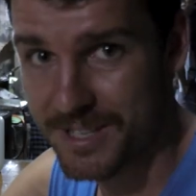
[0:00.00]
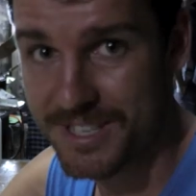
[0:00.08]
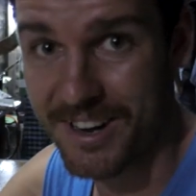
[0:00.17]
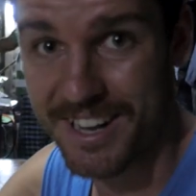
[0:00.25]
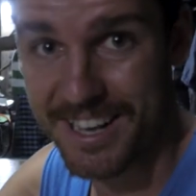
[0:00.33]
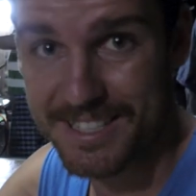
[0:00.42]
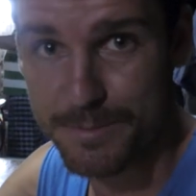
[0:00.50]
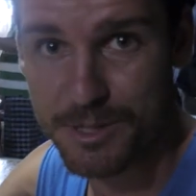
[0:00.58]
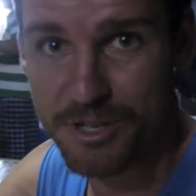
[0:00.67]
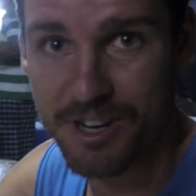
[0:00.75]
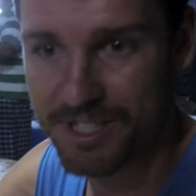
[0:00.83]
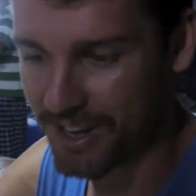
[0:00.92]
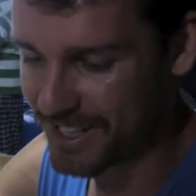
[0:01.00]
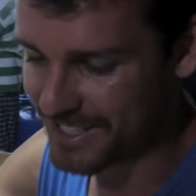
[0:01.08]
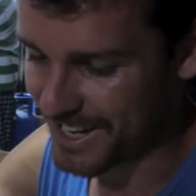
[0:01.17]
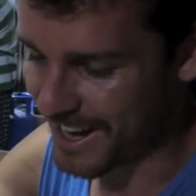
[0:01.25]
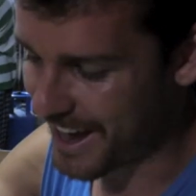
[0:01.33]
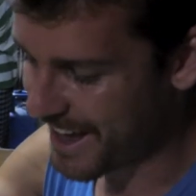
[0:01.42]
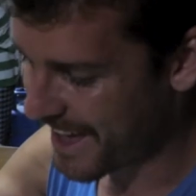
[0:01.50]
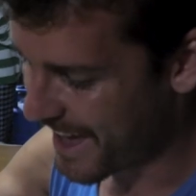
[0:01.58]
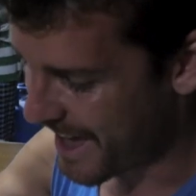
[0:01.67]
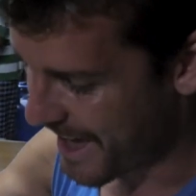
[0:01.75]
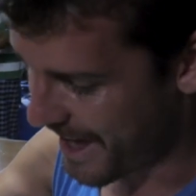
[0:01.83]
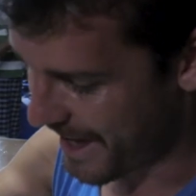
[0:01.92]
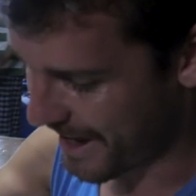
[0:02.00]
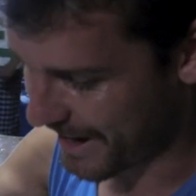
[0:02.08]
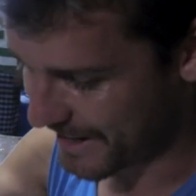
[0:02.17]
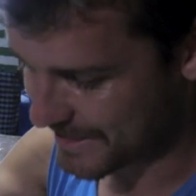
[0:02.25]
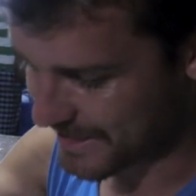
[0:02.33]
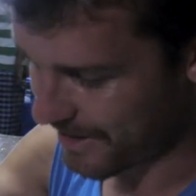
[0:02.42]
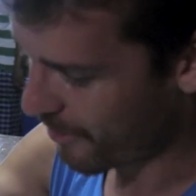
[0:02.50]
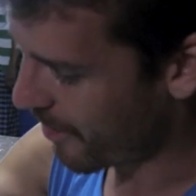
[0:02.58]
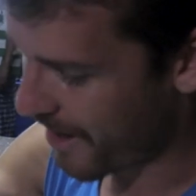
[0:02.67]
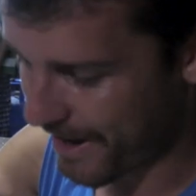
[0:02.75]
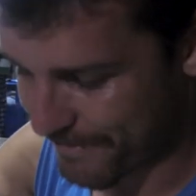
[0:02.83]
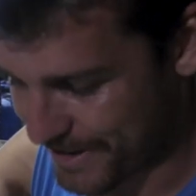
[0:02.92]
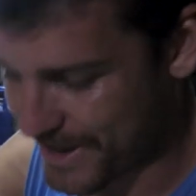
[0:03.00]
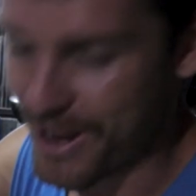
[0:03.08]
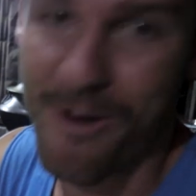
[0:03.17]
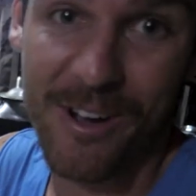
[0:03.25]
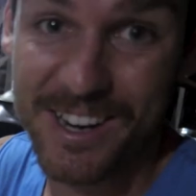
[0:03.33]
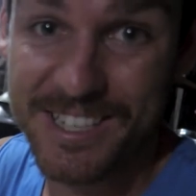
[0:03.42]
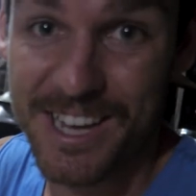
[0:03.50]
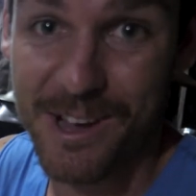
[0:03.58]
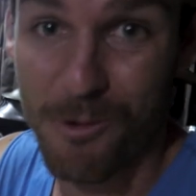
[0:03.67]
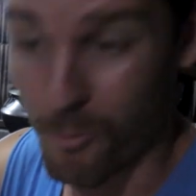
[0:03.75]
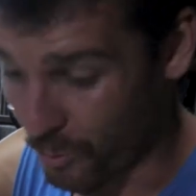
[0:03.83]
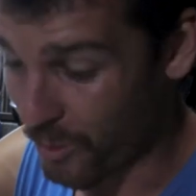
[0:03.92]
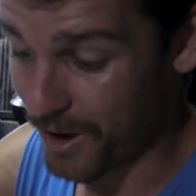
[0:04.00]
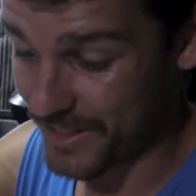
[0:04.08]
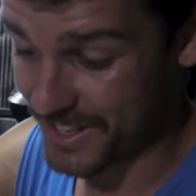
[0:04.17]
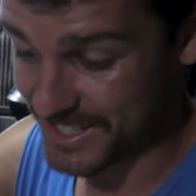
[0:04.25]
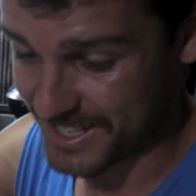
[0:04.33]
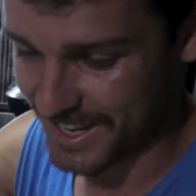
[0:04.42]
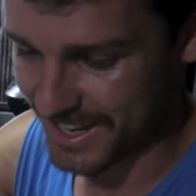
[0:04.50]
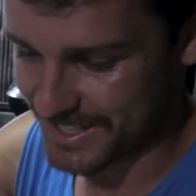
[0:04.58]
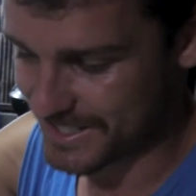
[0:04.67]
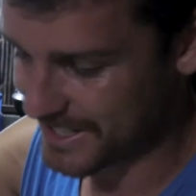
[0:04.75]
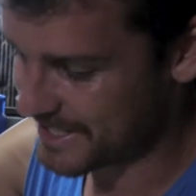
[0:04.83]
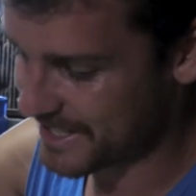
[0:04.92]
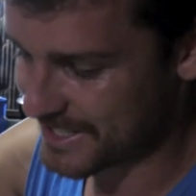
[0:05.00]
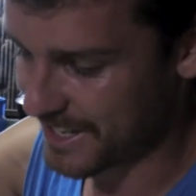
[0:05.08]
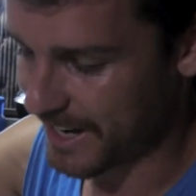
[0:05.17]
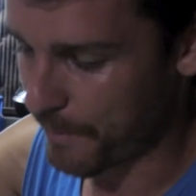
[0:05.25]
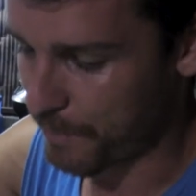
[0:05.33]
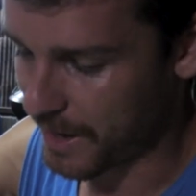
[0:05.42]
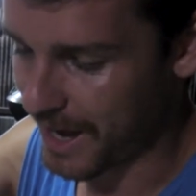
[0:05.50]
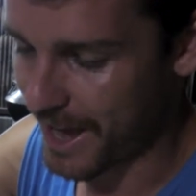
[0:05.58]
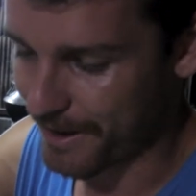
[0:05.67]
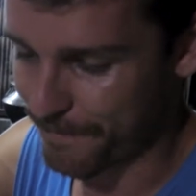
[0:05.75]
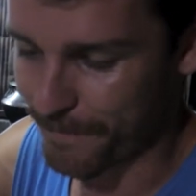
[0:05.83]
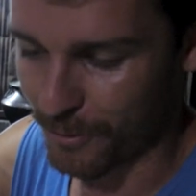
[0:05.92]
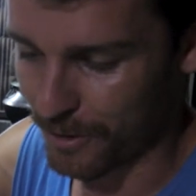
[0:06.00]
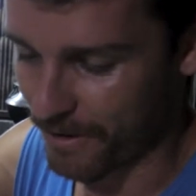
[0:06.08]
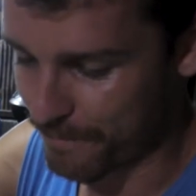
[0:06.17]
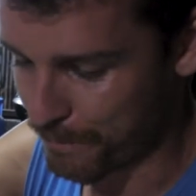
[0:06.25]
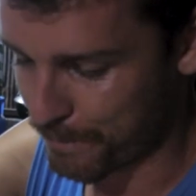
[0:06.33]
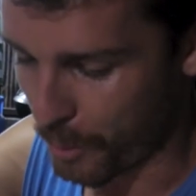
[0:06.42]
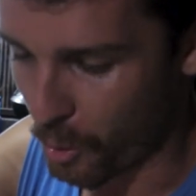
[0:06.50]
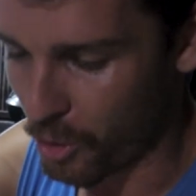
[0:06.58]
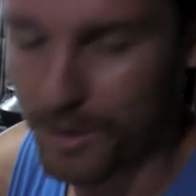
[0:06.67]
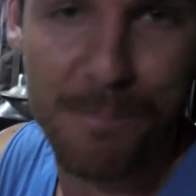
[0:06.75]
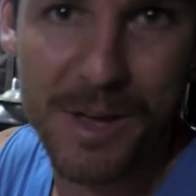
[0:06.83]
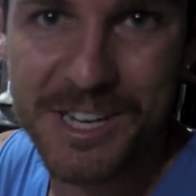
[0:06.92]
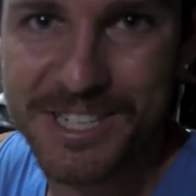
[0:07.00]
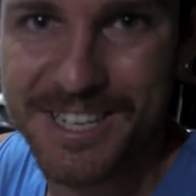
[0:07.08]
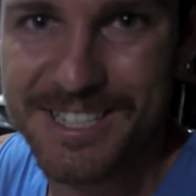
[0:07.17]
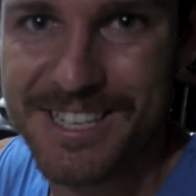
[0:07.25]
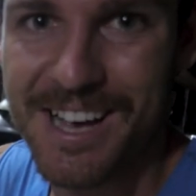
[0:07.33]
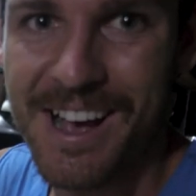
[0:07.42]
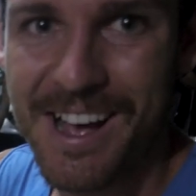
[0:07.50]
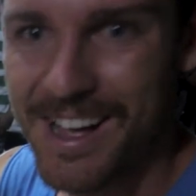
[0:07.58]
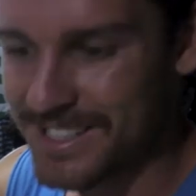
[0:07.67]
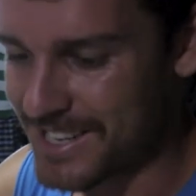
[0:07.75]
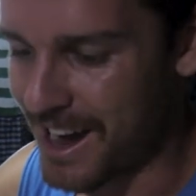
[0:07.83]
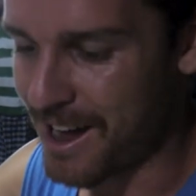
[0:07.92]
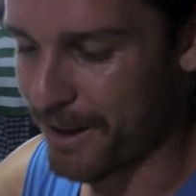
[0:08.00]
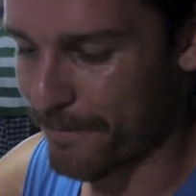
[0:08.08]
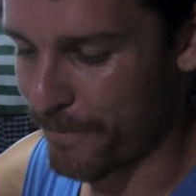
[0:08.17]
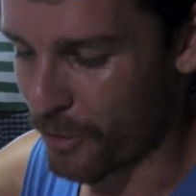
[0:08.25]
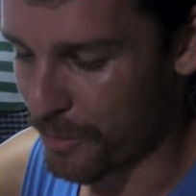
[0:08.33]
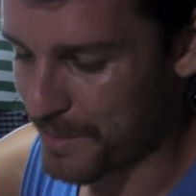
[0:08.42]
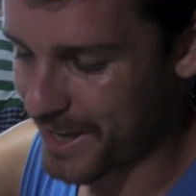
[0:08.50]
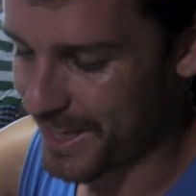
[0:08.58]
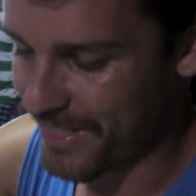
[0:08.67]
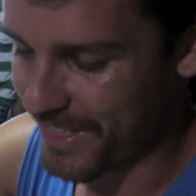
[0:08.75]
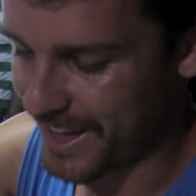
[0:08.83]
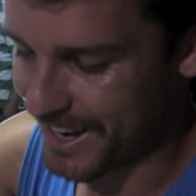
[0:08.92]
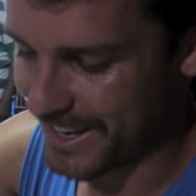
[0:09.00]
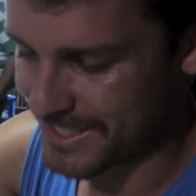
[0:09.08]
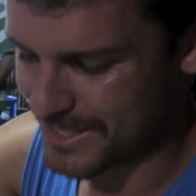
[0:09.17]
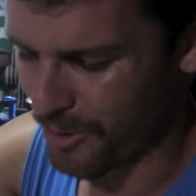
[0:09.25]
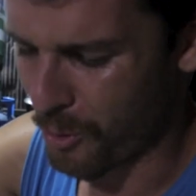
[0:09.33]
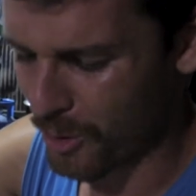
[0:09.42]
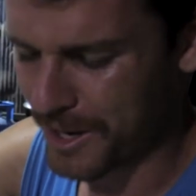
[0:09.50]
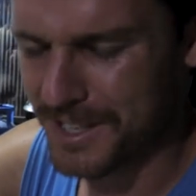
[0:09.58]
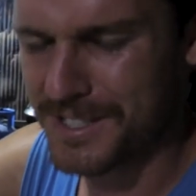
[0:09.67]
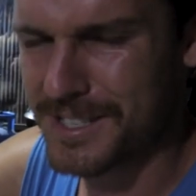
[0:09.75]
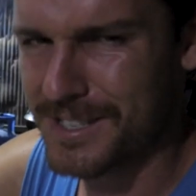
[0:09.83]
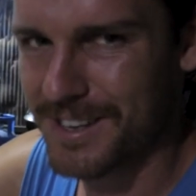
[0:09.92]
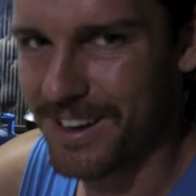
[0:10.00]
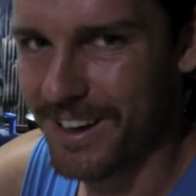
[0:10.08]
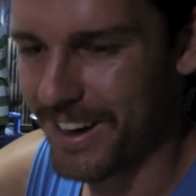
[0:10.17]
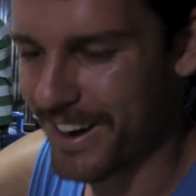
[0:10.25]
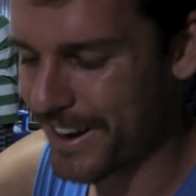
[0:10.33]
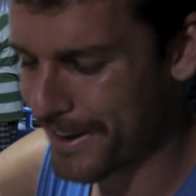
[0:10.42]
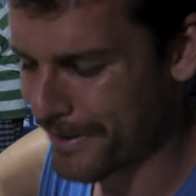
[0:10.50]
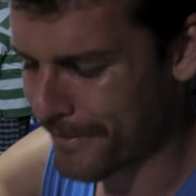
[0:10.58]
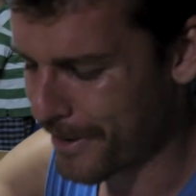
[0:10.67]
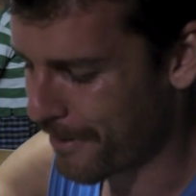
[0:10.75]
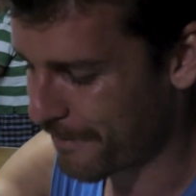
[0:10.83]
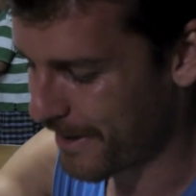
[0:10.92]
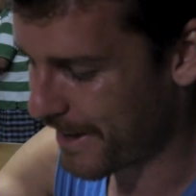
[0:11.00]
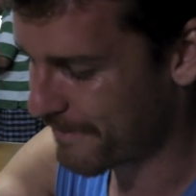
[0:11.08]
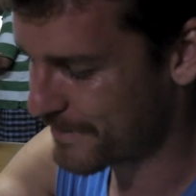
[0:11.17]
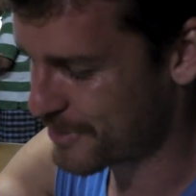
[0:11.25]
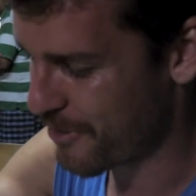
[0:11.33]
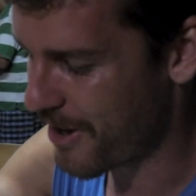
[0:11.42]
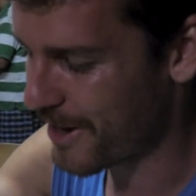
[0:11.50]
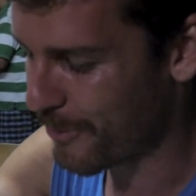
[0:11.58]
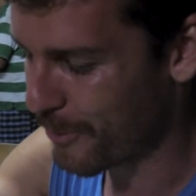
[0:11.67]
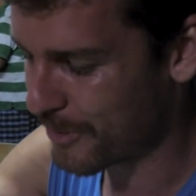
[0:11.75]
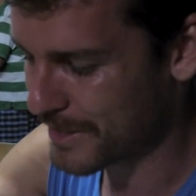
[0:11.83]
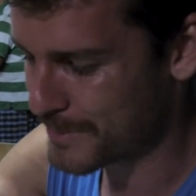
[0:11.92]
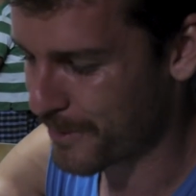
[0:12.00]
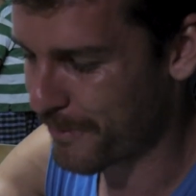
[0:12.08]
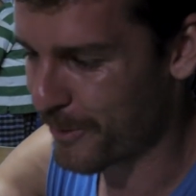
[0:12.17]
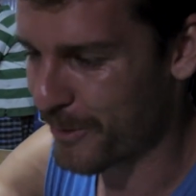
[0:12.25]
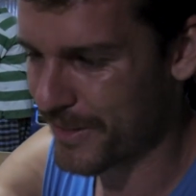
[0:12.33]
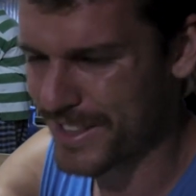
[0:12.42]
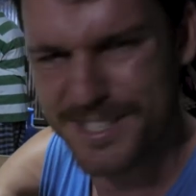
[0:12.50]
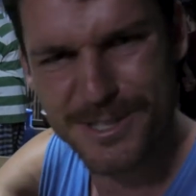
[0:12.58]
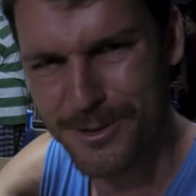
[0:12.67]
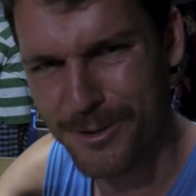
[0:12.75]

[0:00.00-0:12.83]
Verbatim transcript: we decided to get some street side dinner, and I have no idea what this is. It's just like a plate full of pork mixtures. Tal informed me that it's organs. I don't even know if I have tried organs before. This is